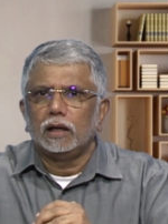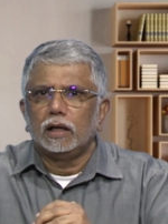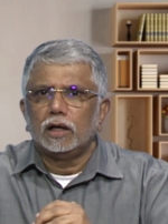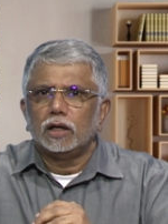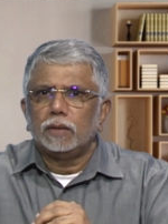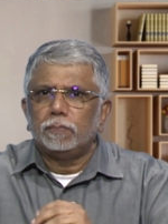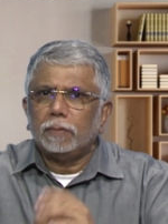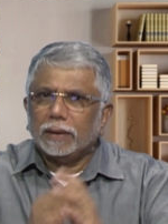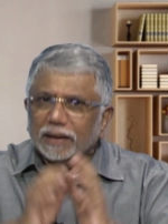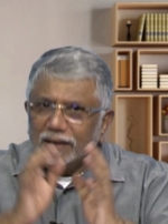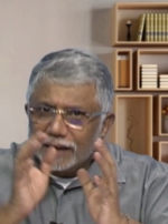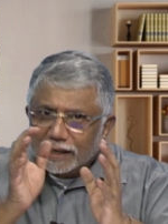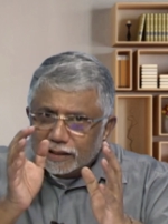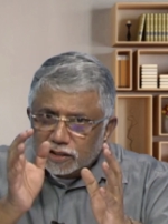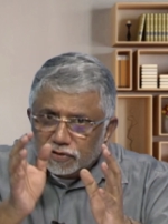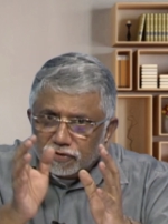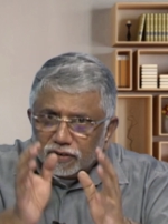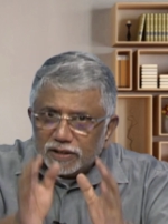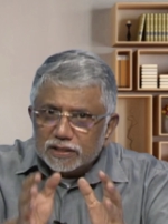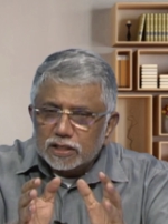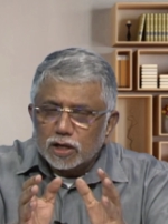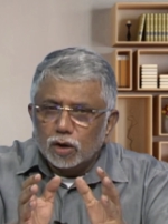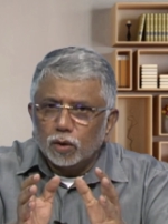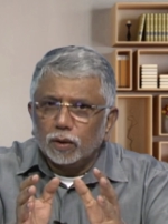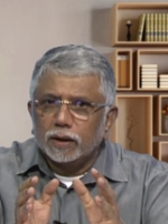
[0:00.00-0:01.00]
But let us
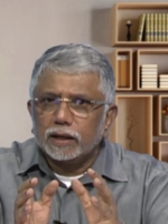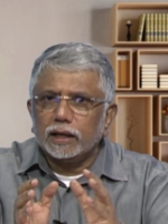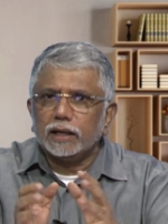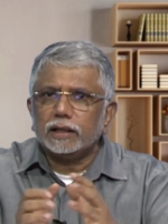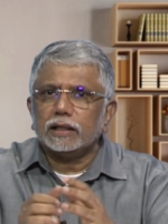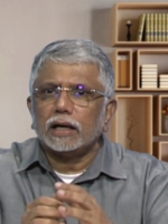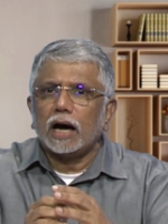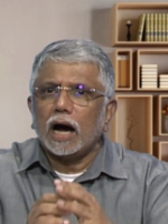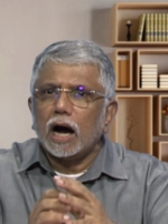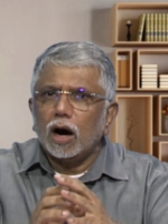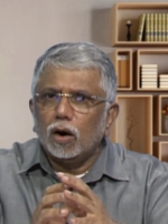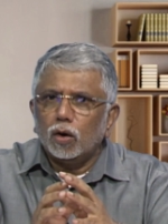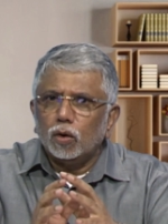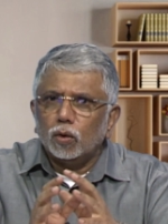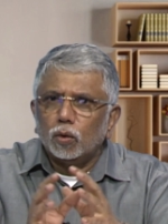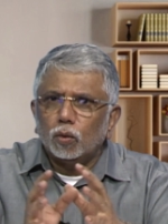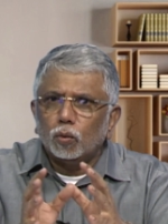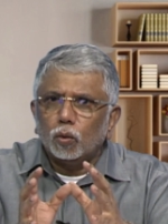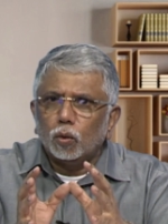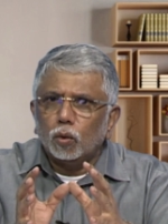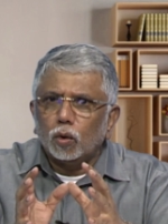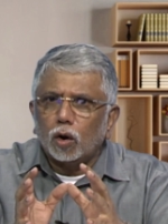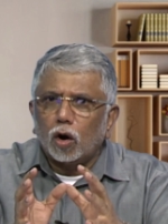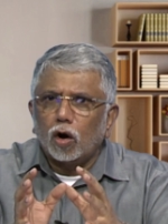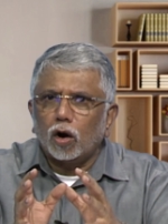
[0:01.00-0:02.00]
first look at how
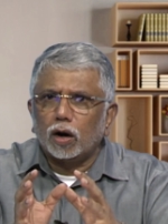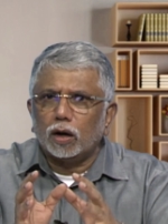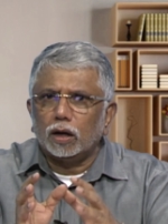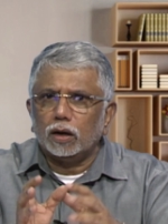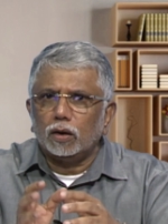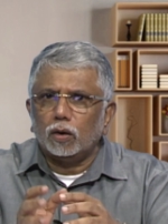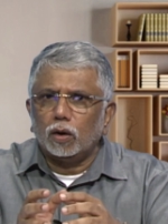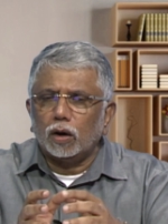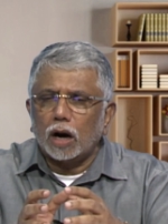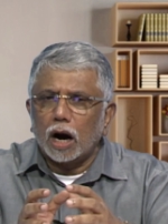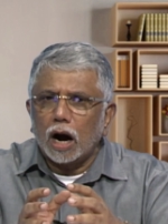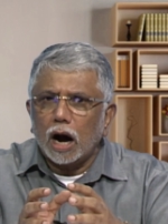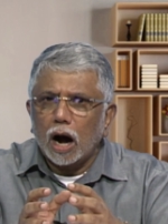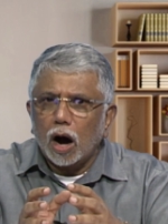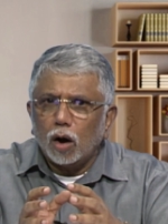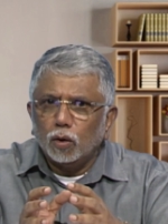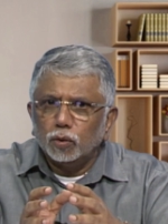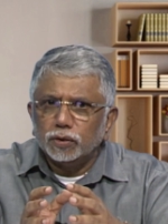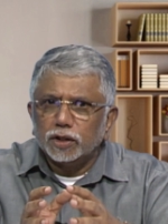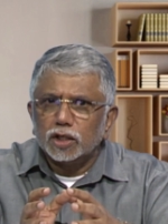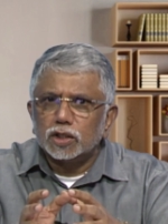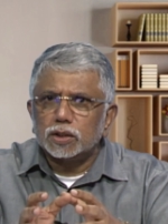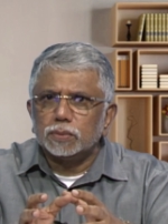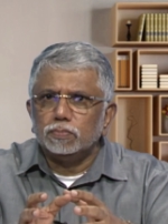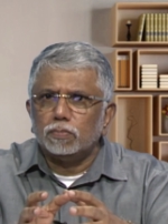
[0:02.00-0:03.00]
or how
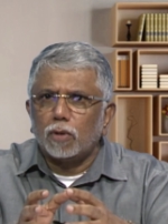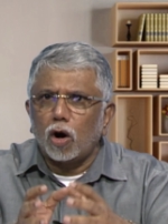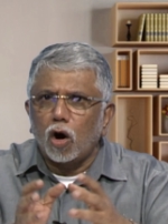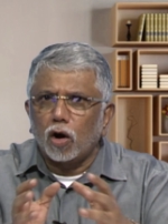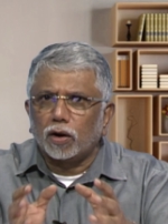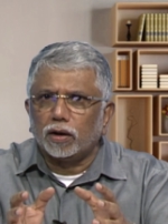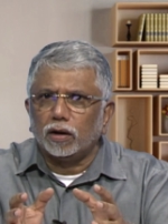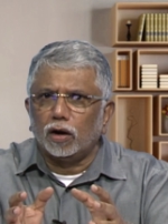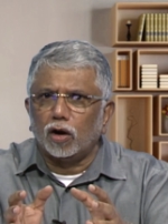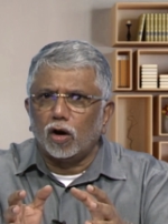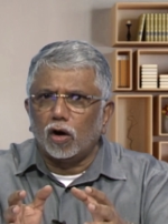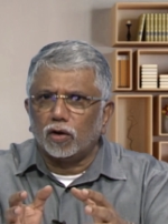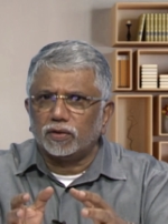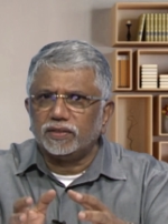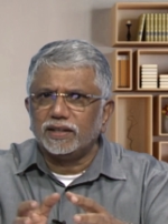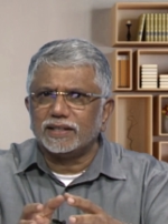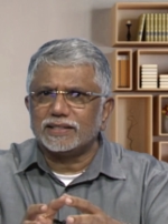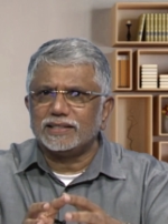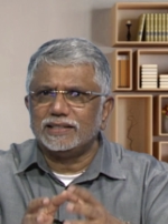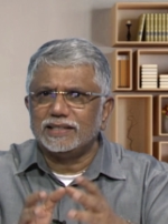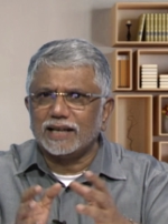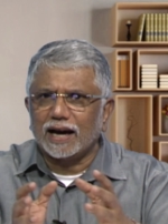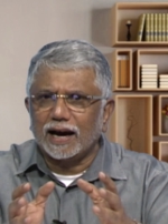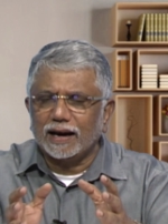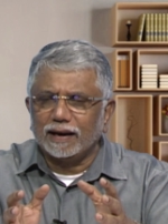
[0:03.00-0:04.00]
this model or this
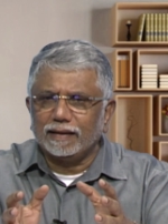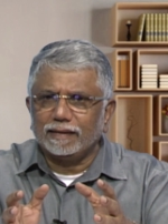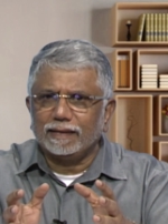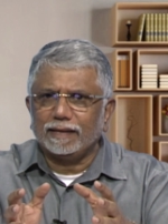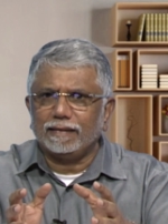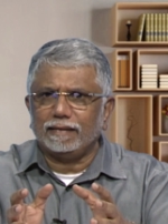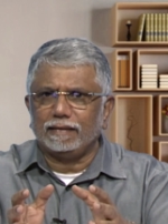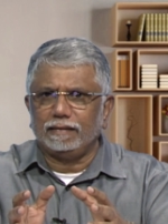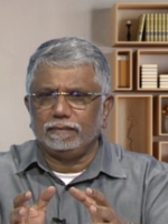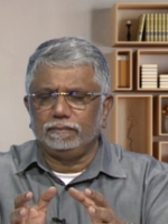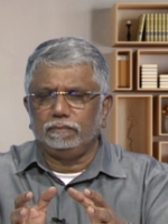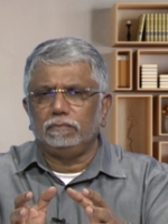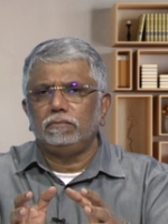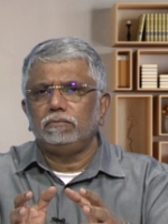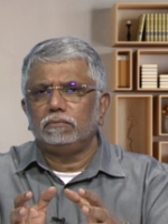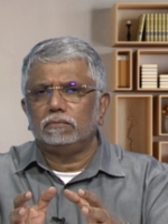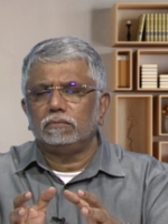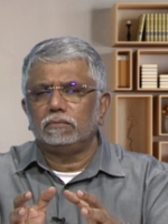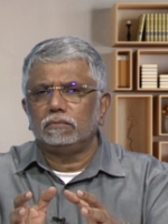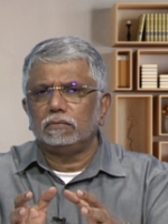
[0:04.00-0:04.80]
diagram